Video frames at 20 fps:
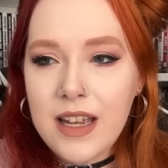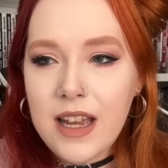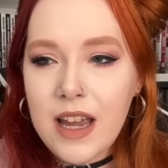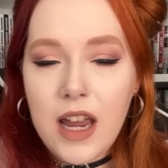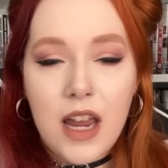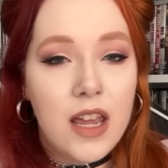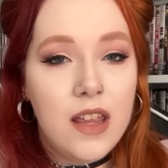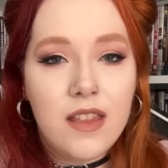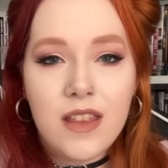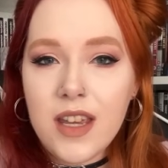
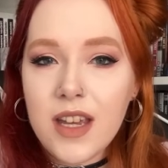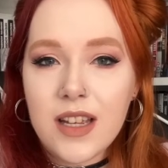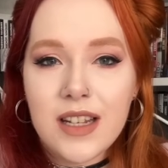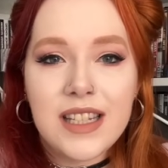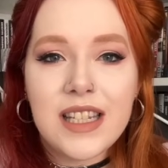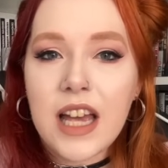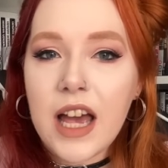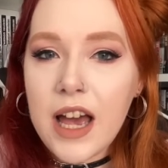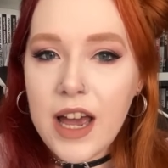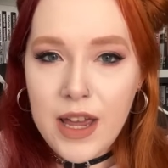in the
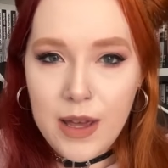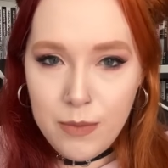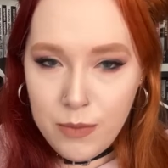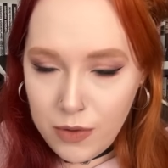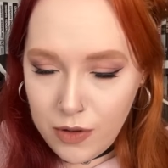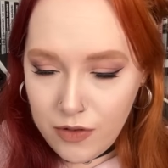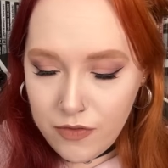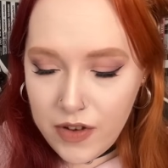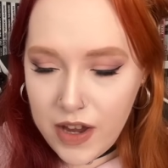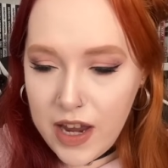entire
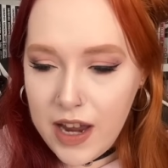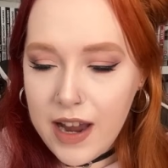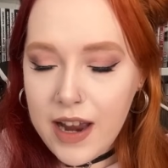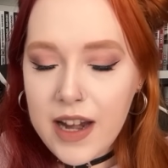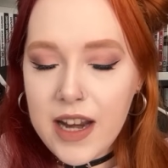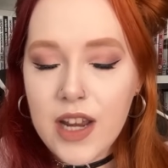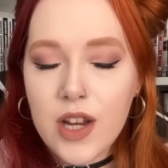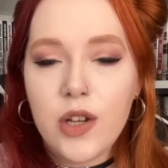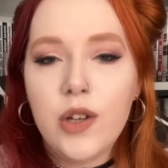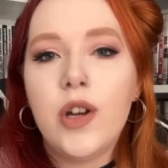movie, and
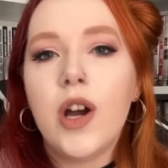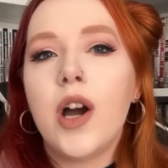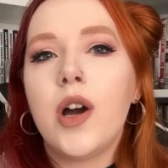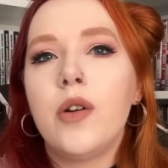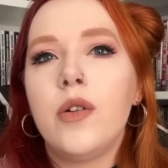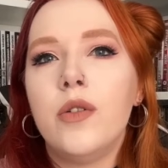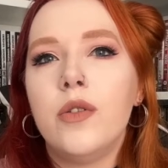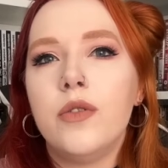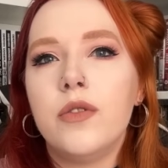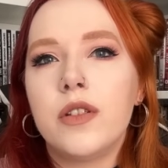it
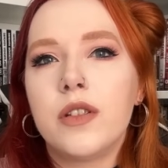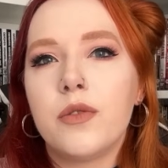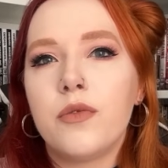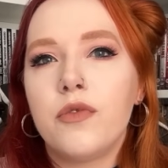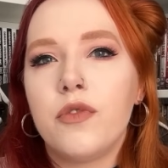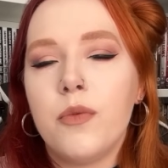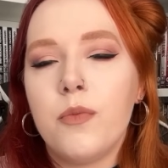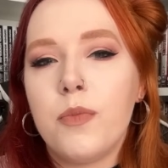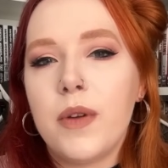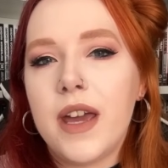goes
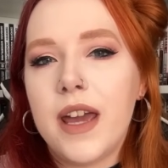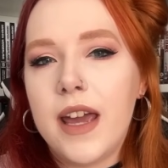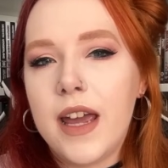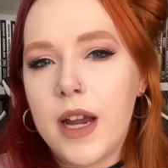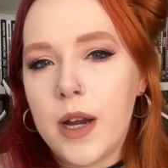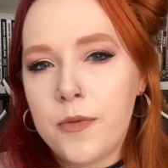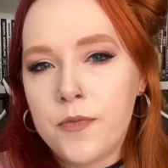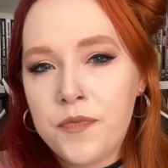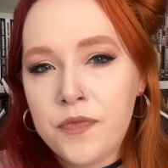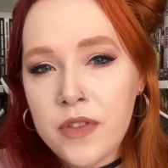from
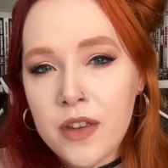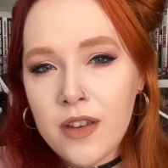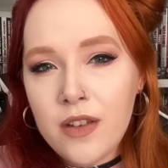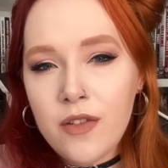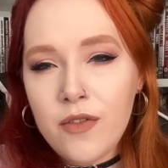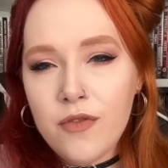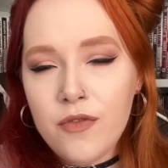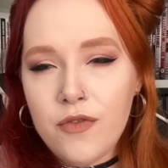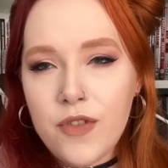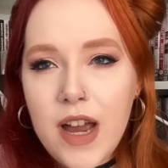being
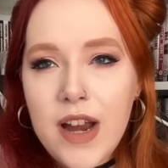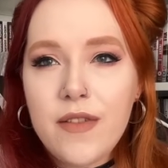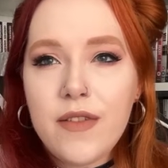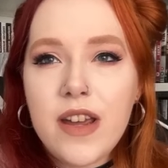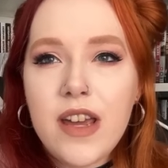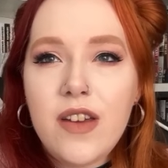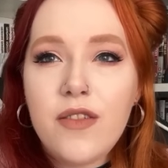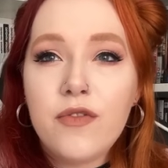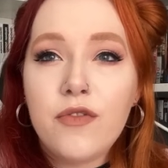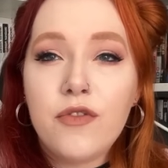
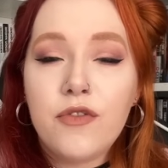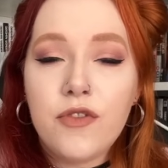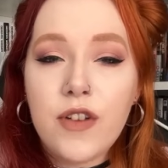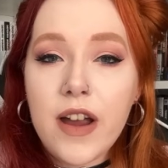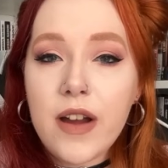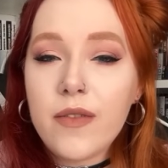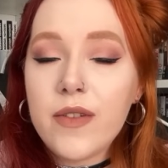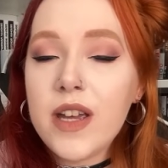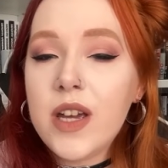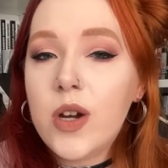very,
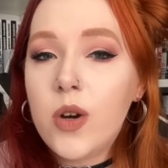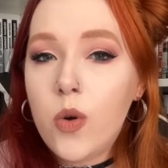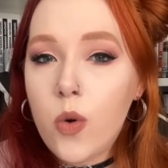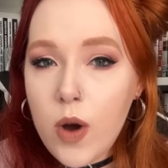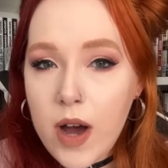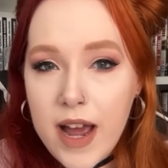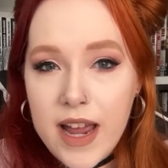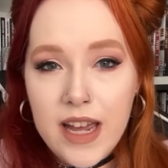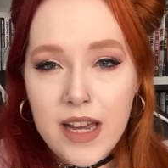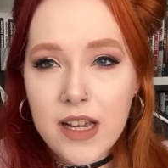very
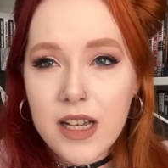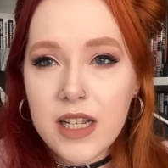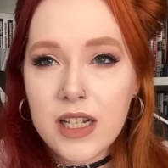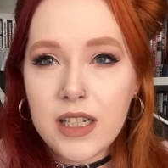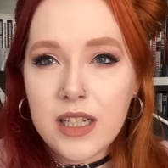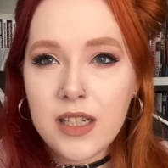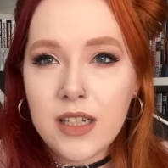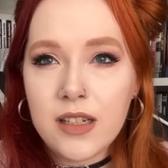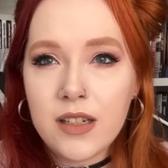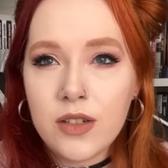
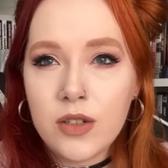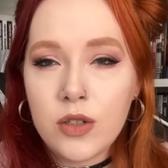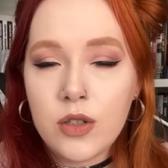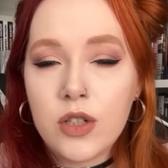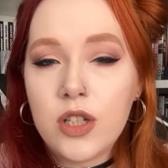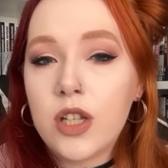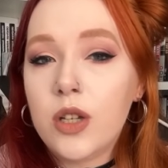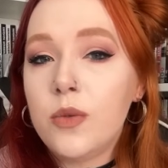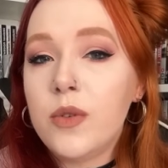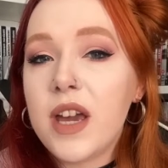quiet
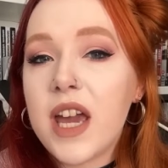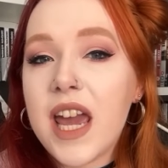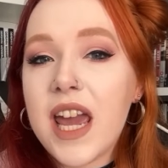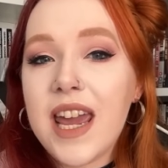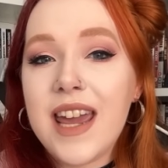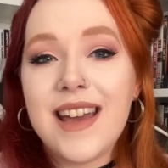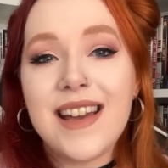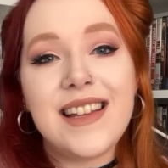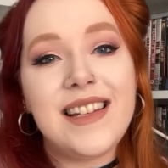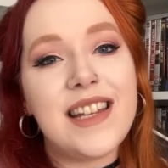to
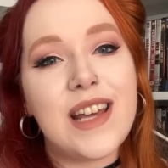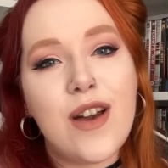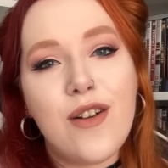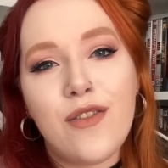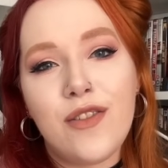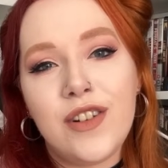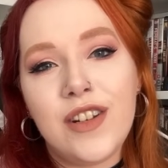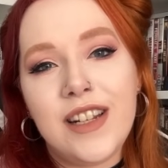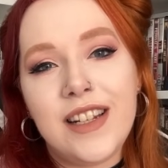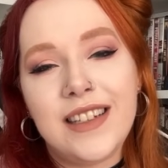
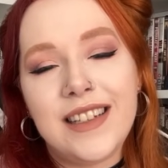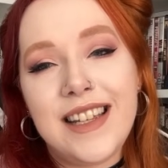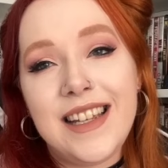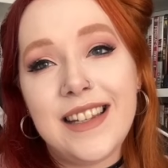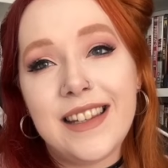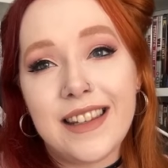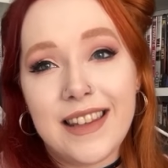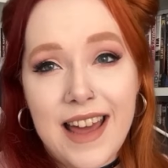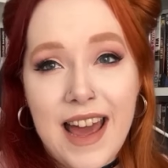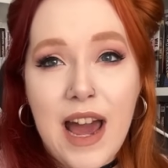ear-deafeningly
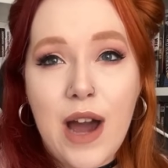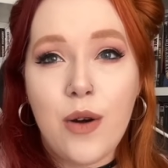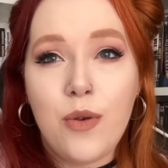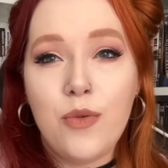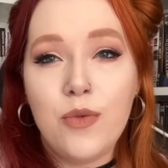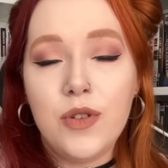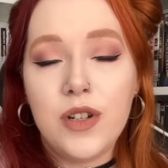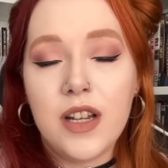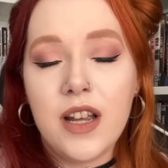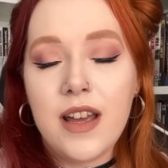
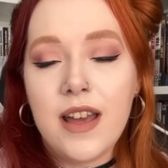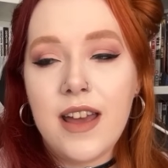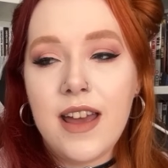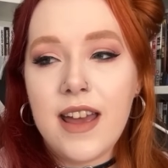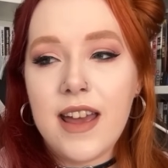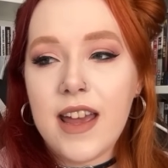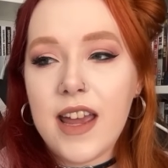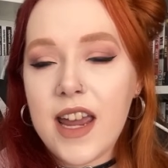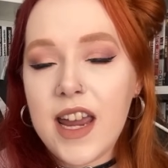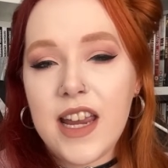loud
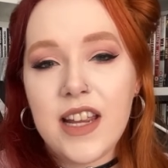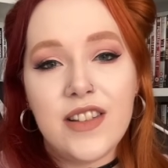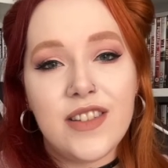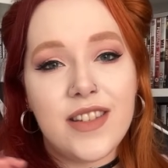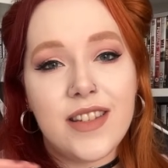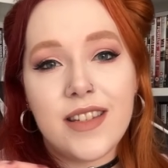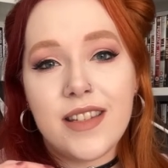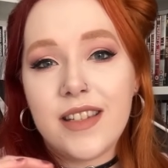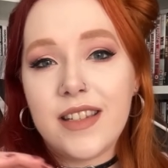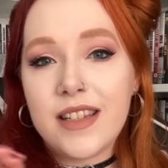in
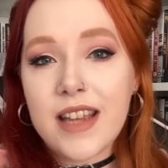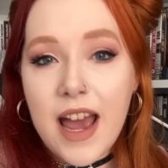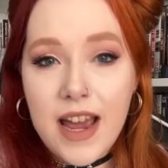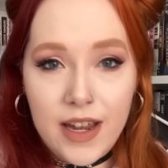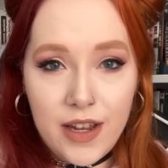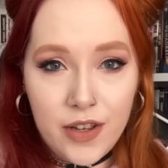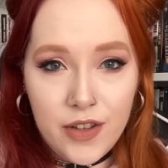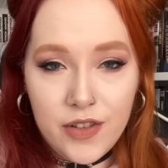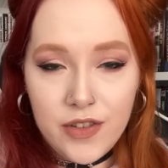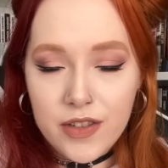
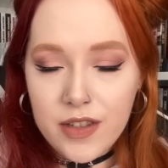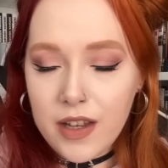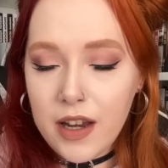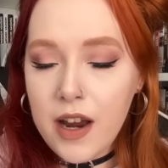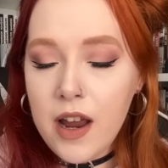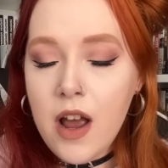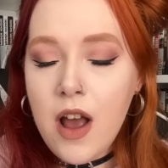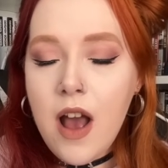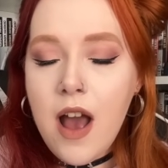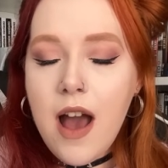seconds. Like,
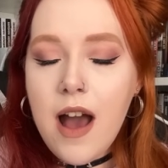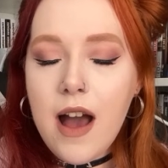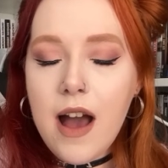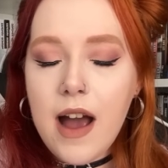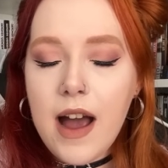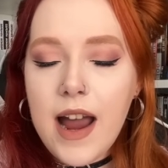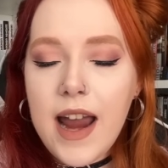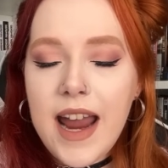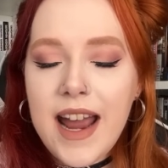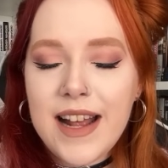
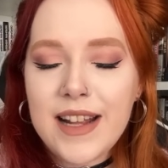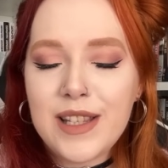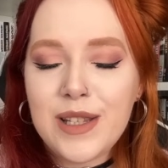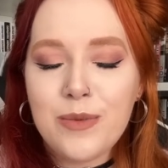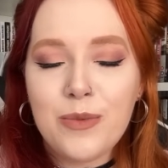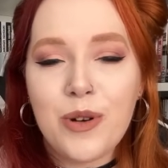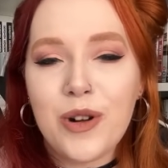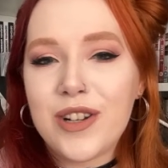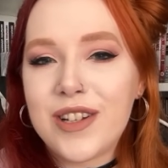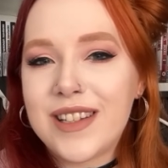I had to
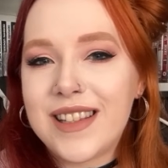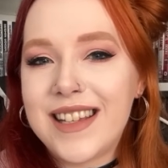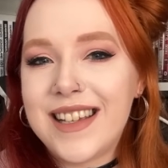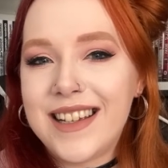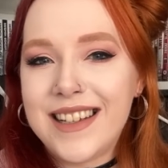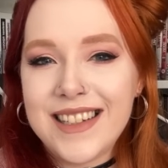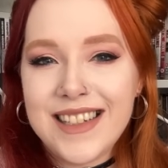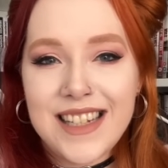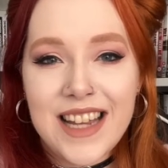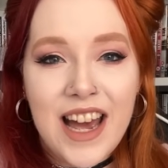watch the
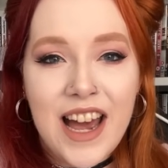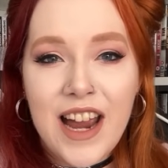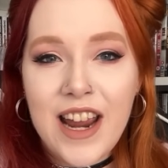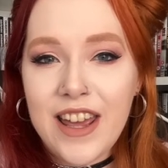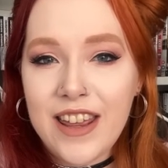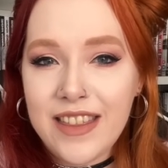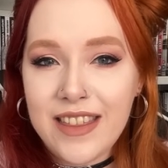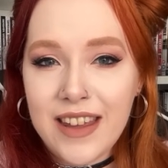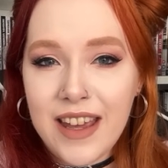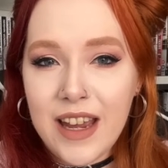
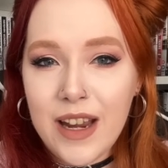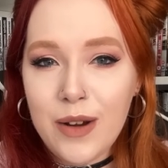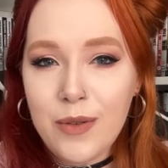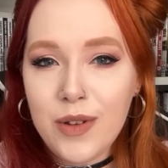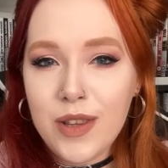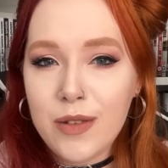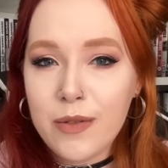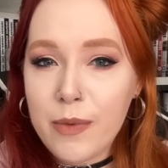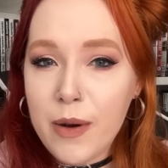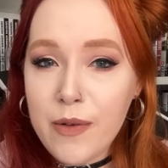entire thing
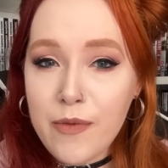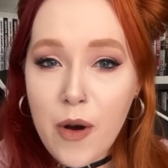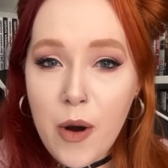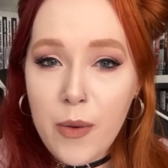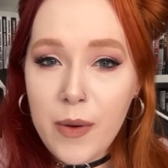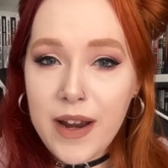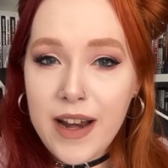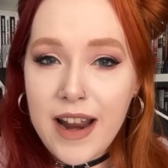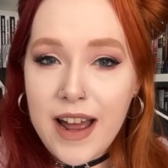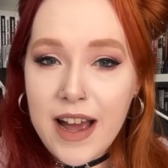with the remote
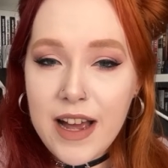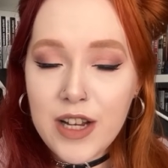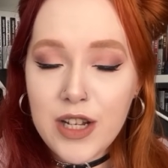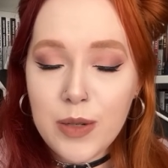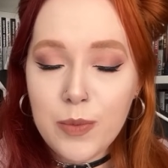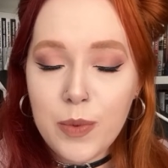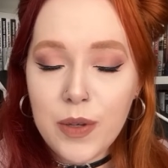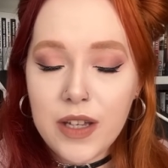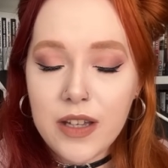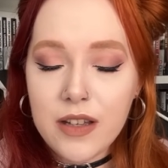in
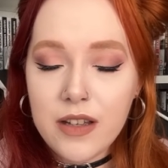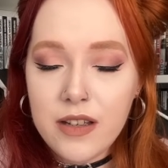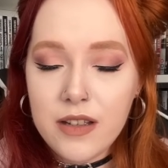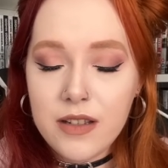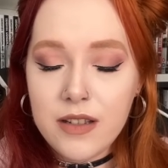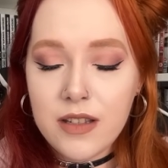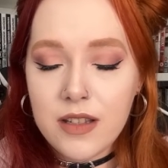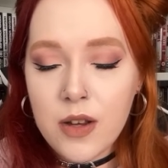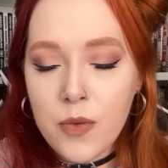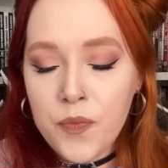hand
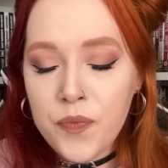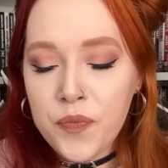because